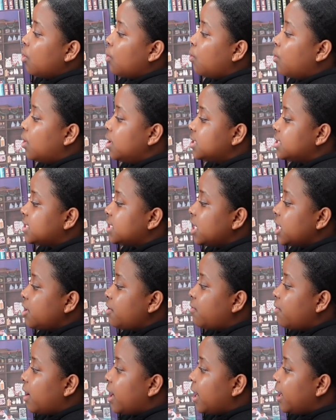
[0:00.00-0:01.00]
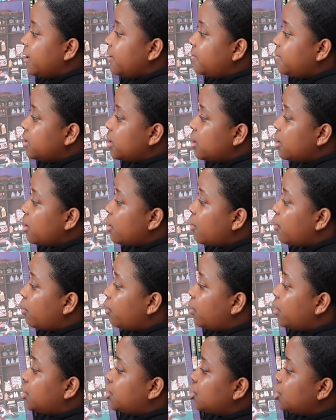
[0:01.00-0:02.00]
Once they arrived,
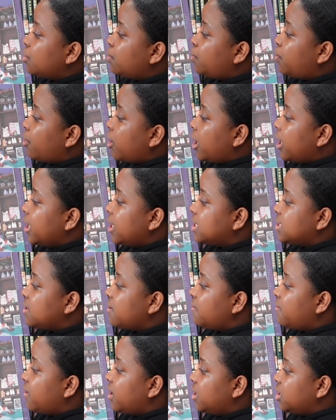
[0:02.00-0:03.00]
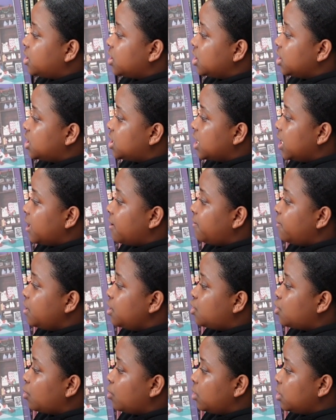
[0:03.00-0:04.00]
Richard brought his invention to every
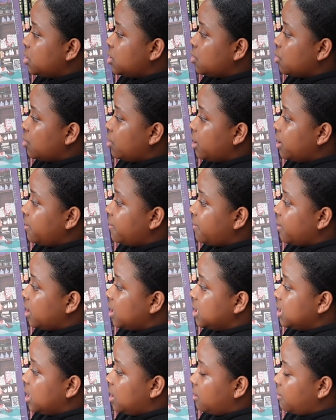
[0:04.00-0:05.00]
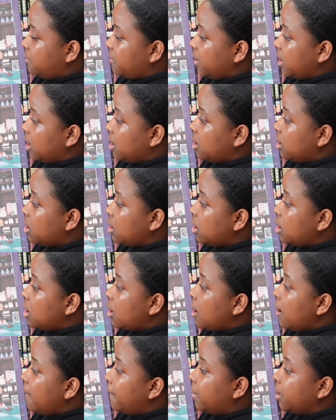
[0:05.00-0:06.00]
toy store in Philadelphia,
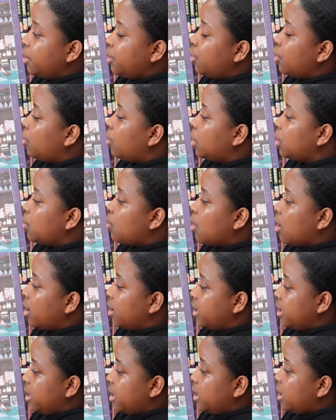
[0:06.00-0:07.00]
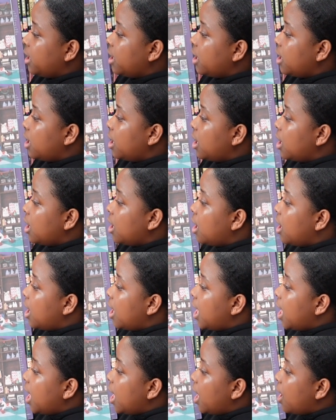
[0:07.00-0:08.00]
but no one wanted it.
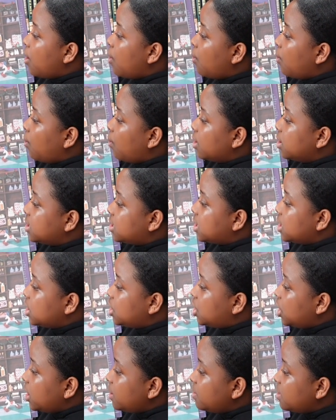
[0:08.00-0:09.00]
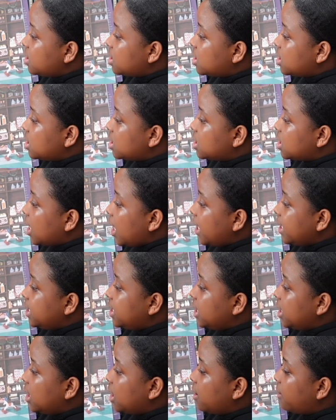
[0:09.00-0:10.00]
Was the Jameses'
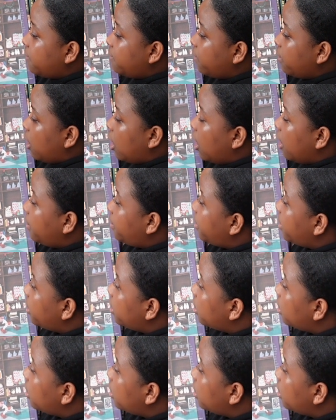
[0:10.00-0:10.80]
idea a flop?